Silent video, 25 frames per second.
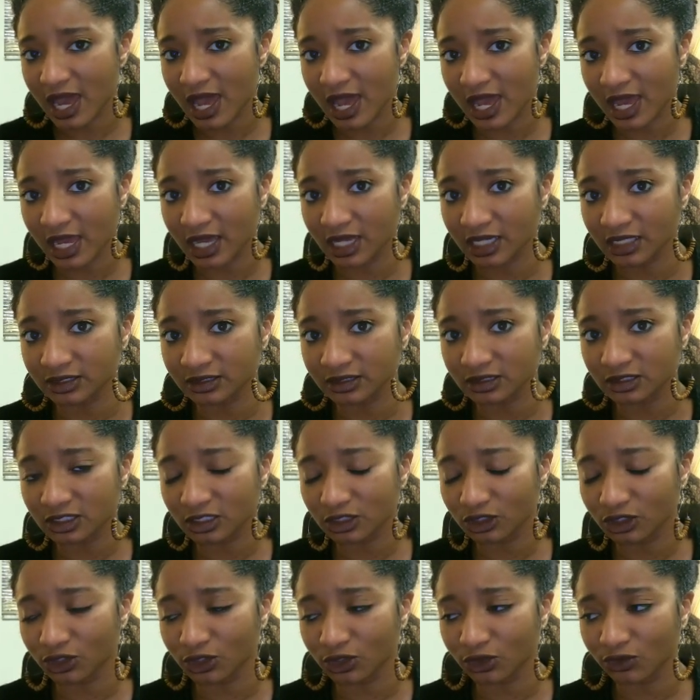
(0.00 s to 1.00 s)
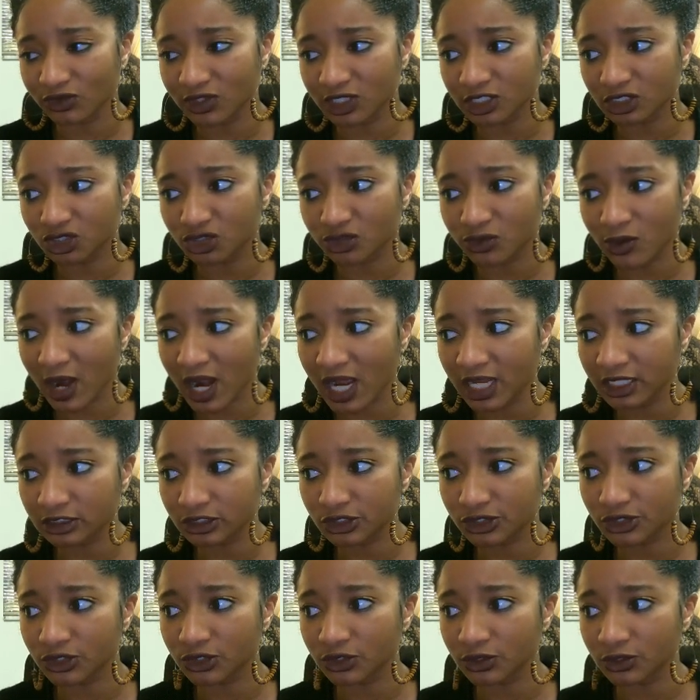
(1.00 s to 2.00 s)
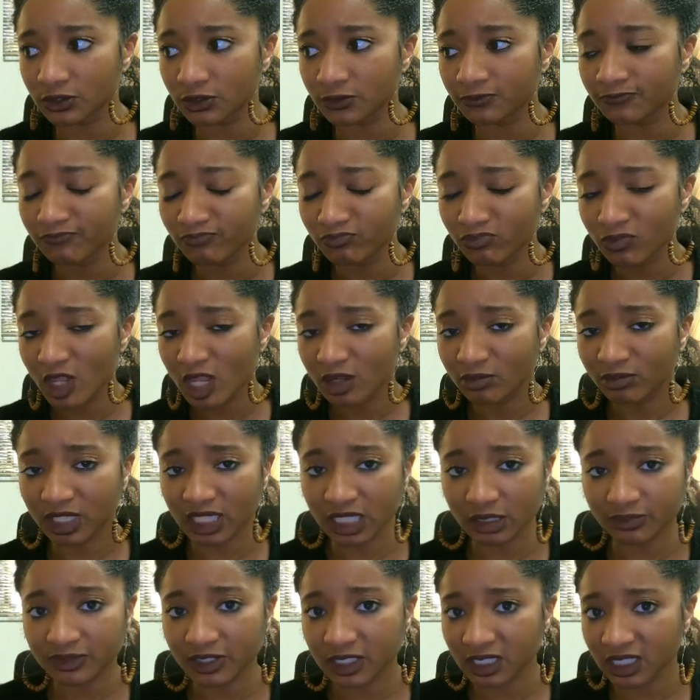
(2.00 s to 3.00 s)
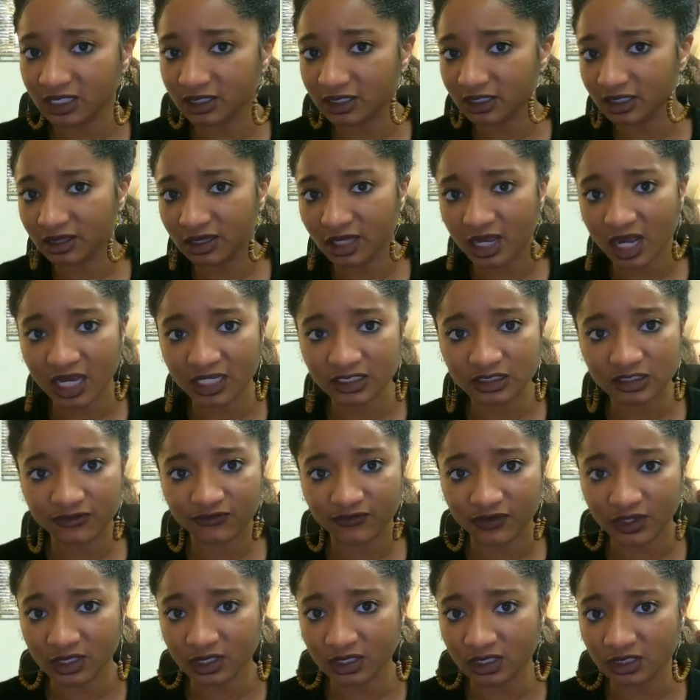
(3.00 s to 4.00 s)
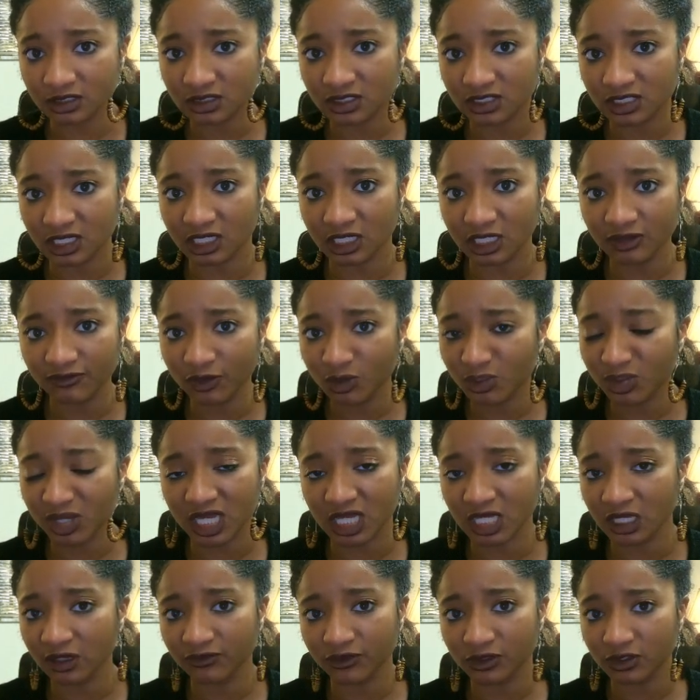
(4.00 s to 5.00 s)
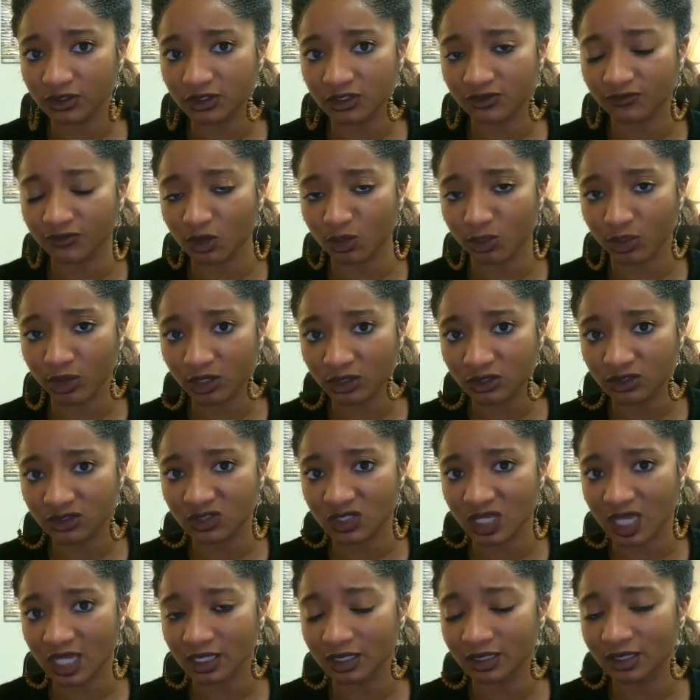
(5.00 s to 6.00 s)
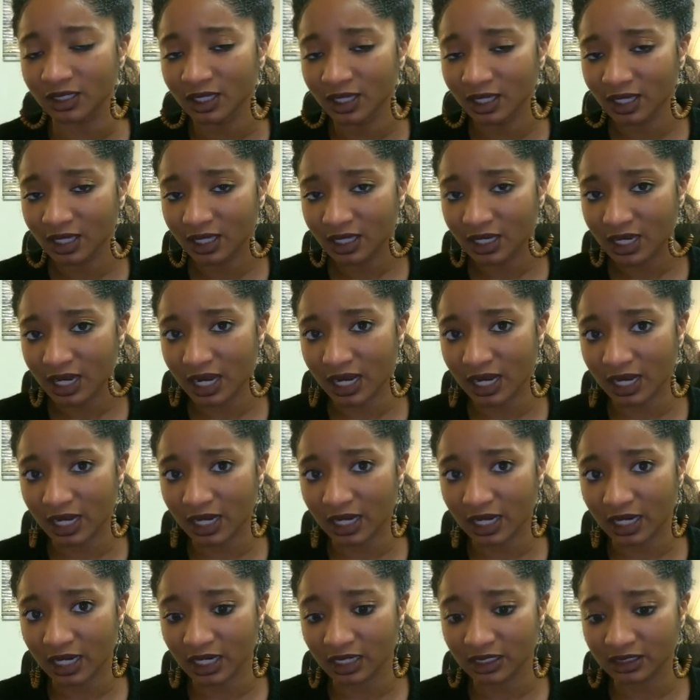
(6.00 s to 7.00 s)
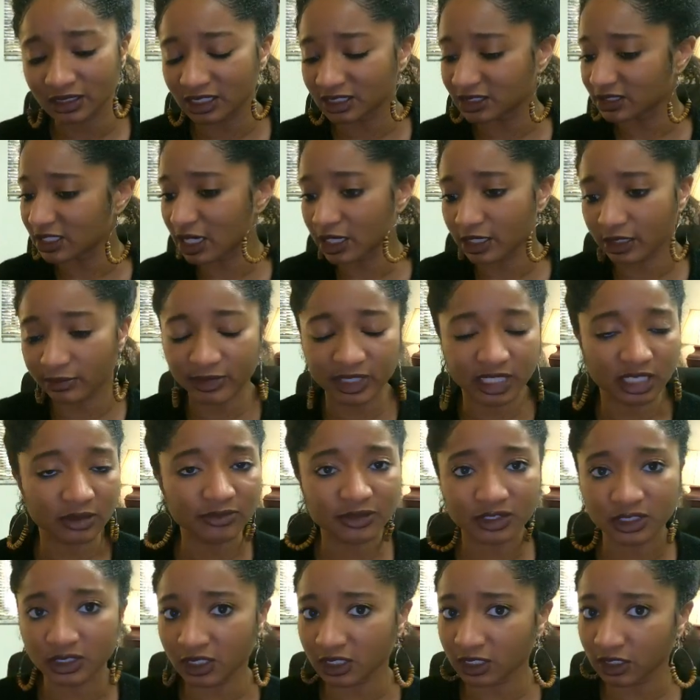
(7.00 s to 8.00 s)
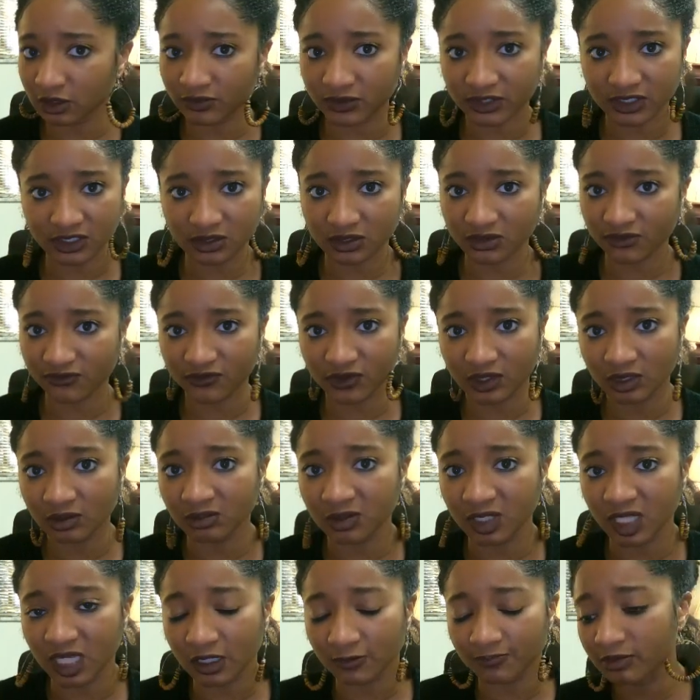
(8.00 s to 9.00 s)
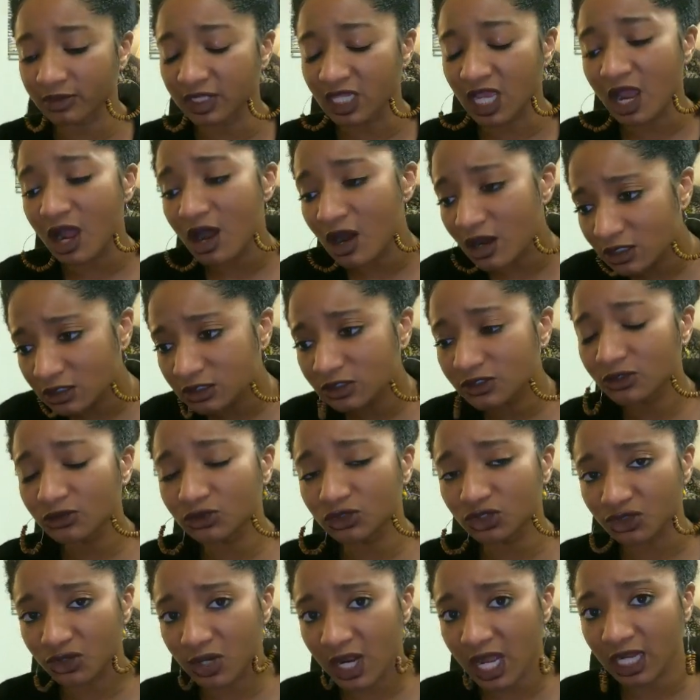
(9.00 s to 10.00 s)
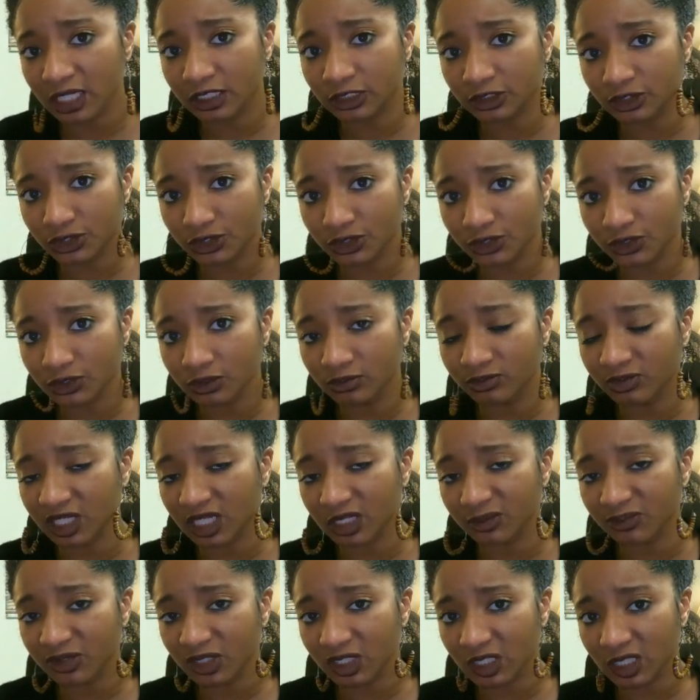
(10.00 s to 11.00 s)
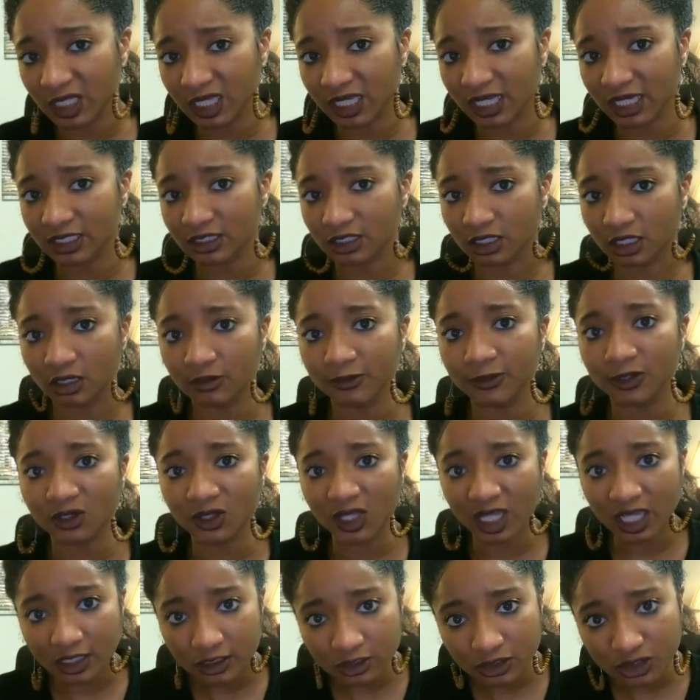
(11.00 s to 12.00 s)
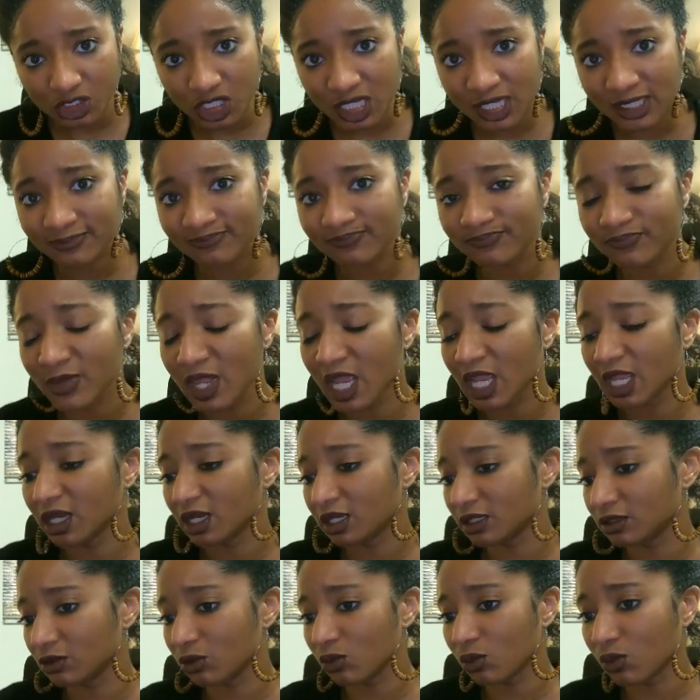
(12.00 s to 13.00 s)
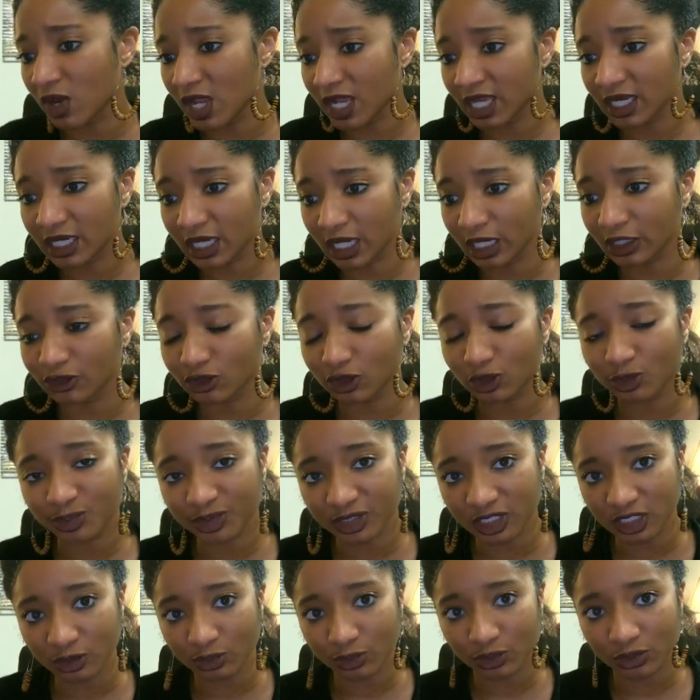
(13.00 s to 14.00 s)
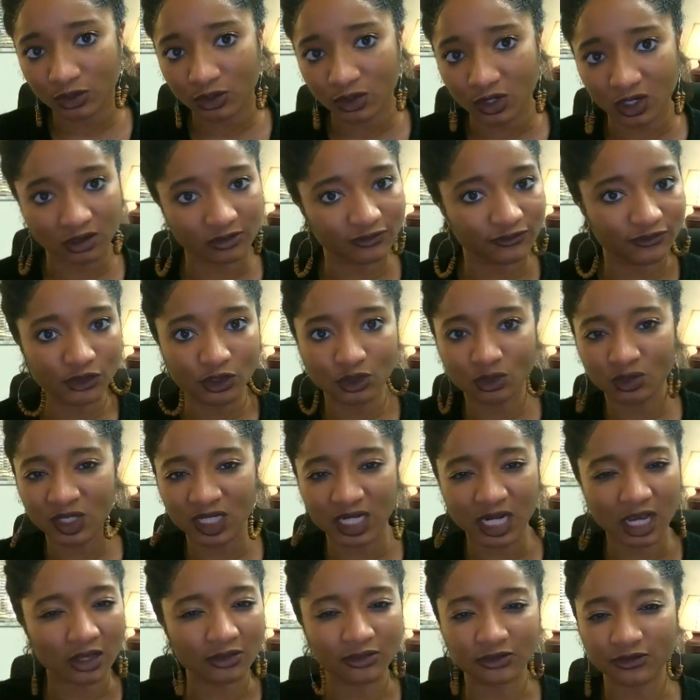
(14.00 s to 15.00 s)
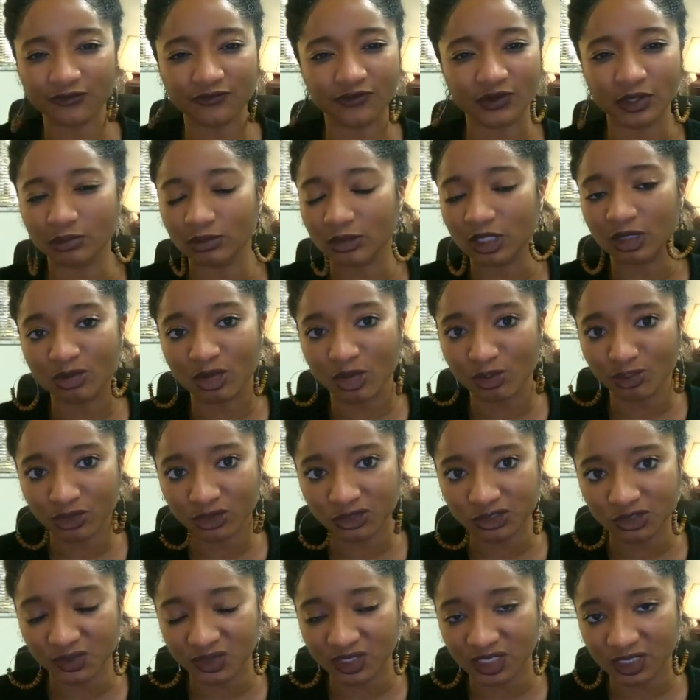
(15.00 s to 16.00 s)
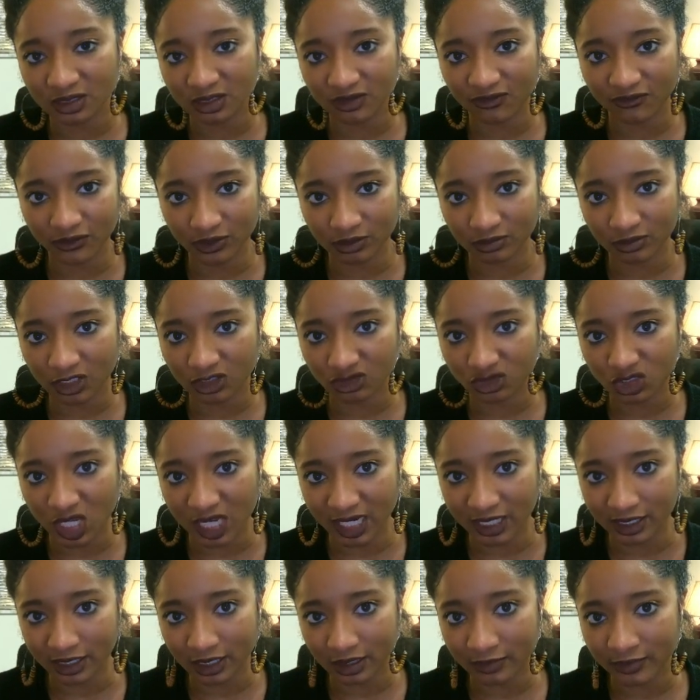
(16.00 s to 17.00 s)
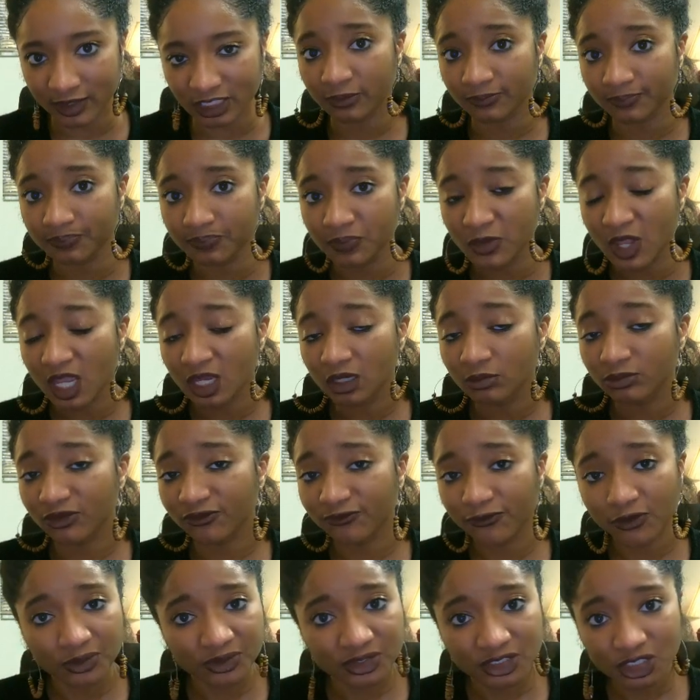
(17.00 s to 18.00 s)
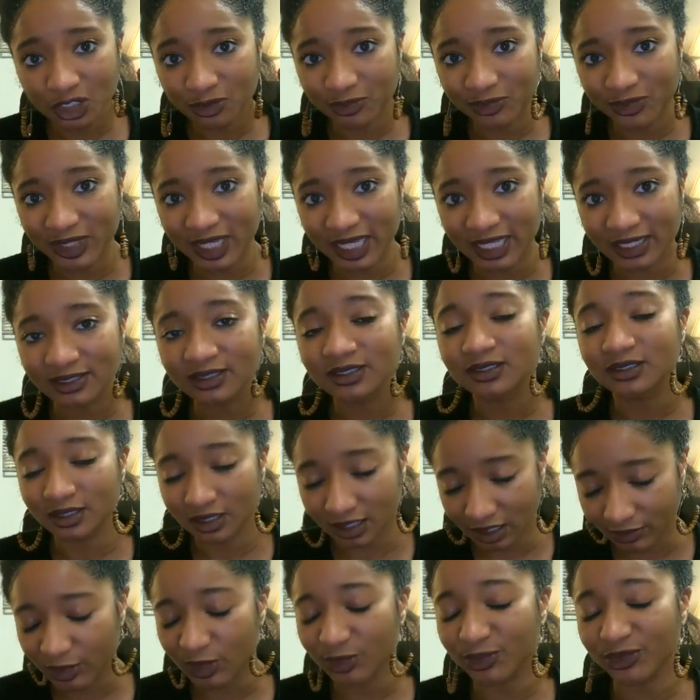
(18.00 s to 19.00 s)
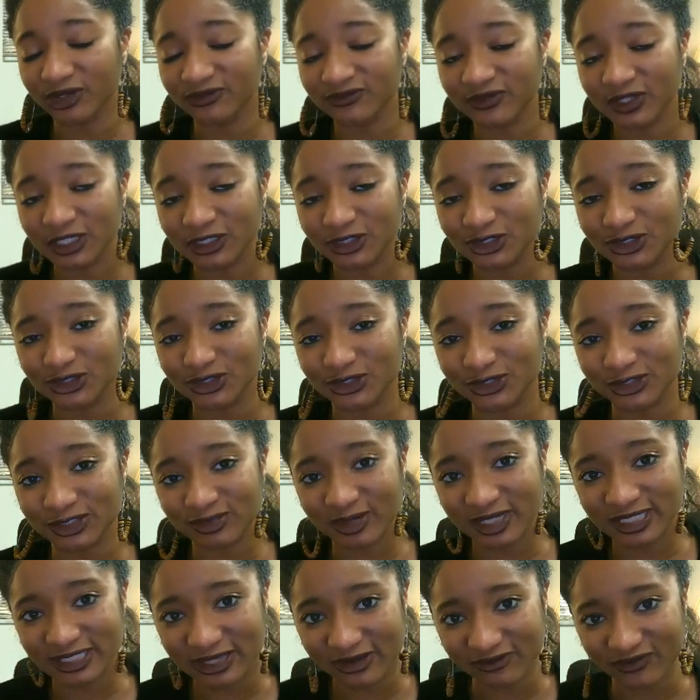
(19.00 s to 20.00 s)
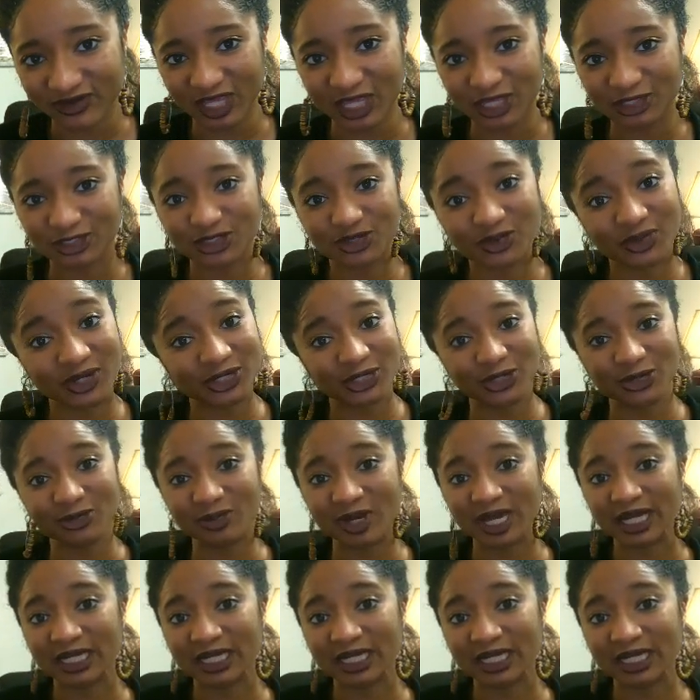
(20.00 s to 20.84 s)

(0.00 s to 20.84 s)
And, you know, they try to manipulate the thoughts, feelings, and even behaviors of the person that they are manipulating within the family. They also try to manipulate communication and the way other people are viewing other family members within the family dynamic. Before we jump in, let me briefly introduce myself in case you are new.